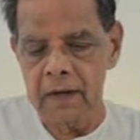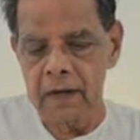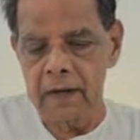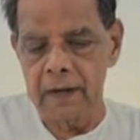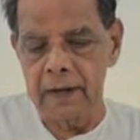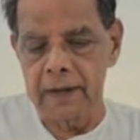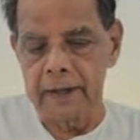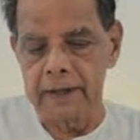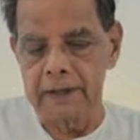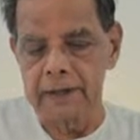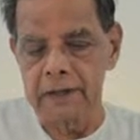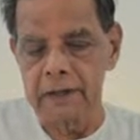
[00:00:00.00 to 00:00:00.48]

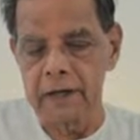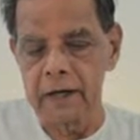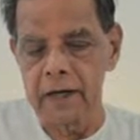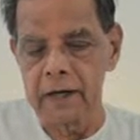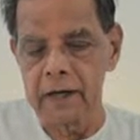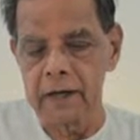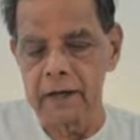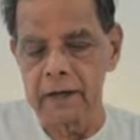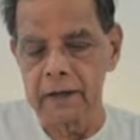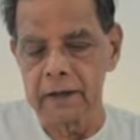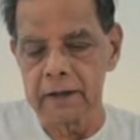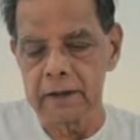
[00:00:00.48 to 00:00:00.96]
A
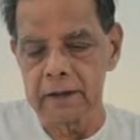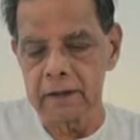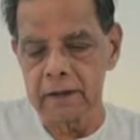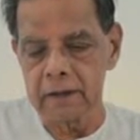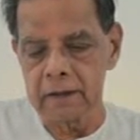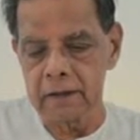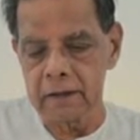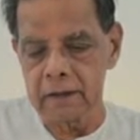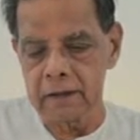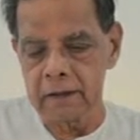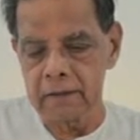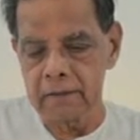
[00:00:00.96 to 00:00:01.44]
dissonant
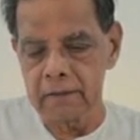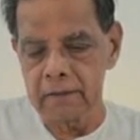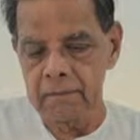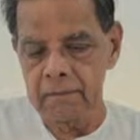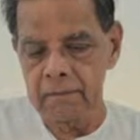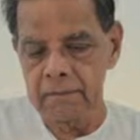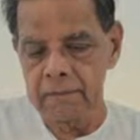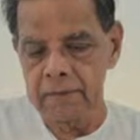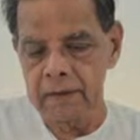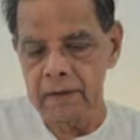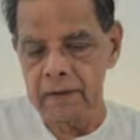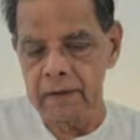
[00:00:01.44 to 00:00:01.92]

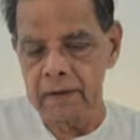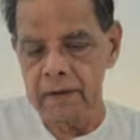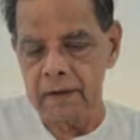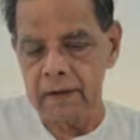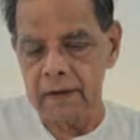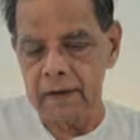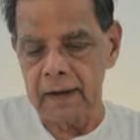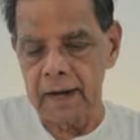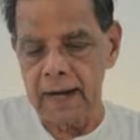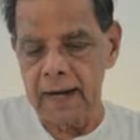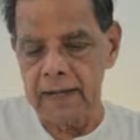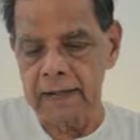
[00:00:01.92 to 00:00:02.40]

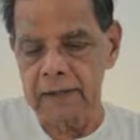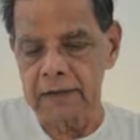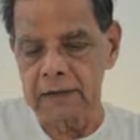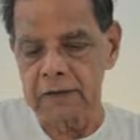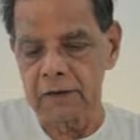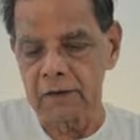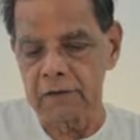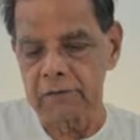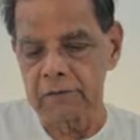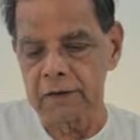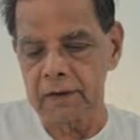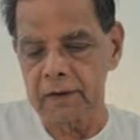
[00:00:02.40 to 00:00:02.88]

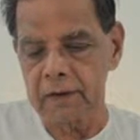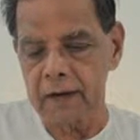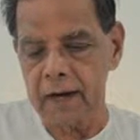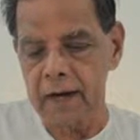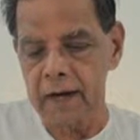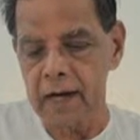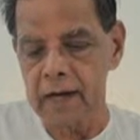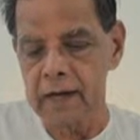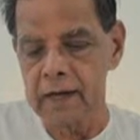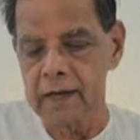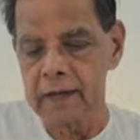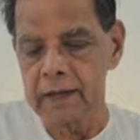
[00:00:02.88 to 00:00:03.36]
clash of
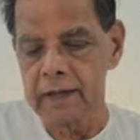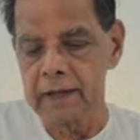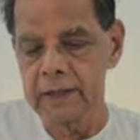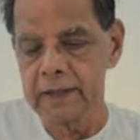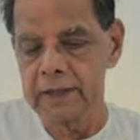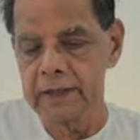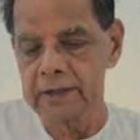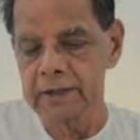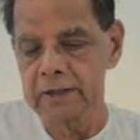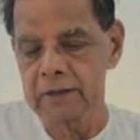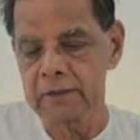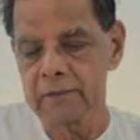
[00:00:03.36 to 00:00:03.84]

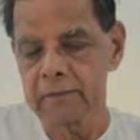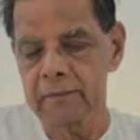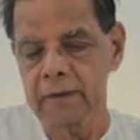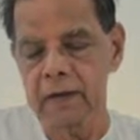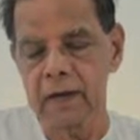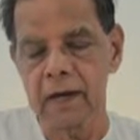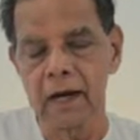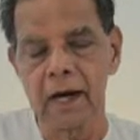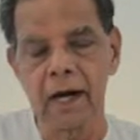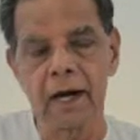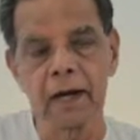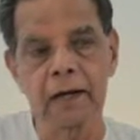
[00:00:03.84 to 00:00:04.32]
cries
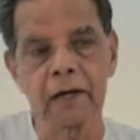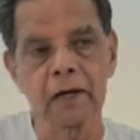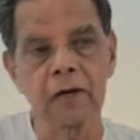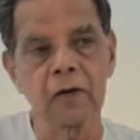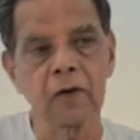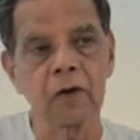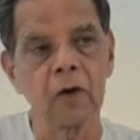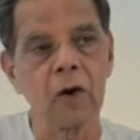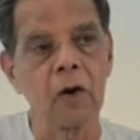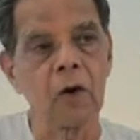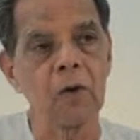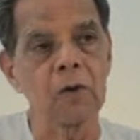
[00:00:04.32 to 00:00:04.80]

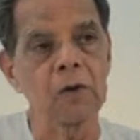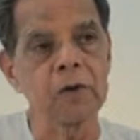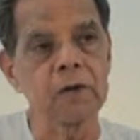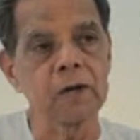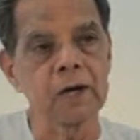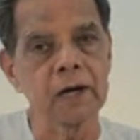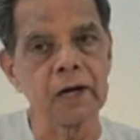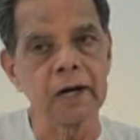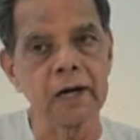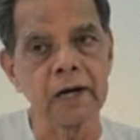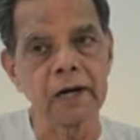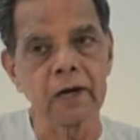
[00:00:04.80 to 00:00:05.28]
and
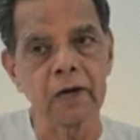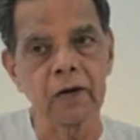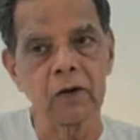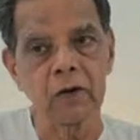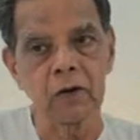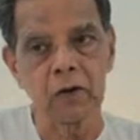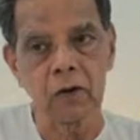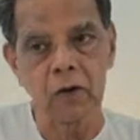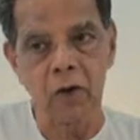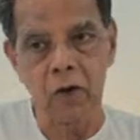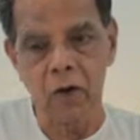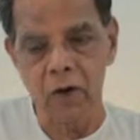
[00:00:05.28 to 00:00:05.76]
contrary
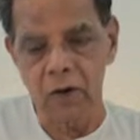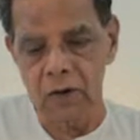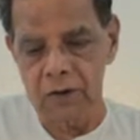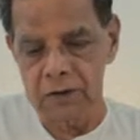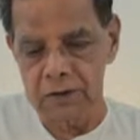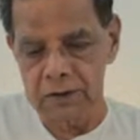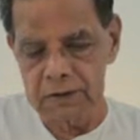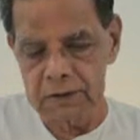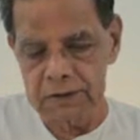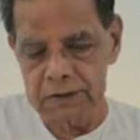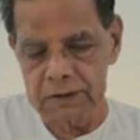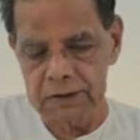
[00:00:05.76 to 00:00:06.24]

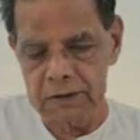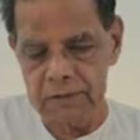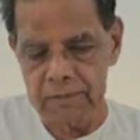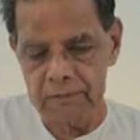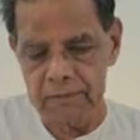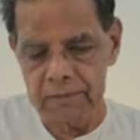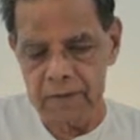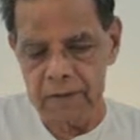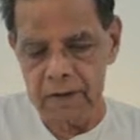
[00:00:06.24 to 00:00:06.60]
calls.